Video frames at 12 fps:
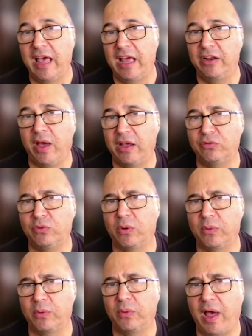And you ask,
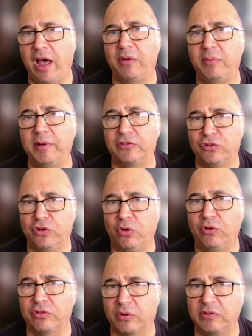well, how much
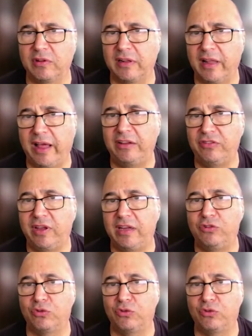colder was the Little Ice Age?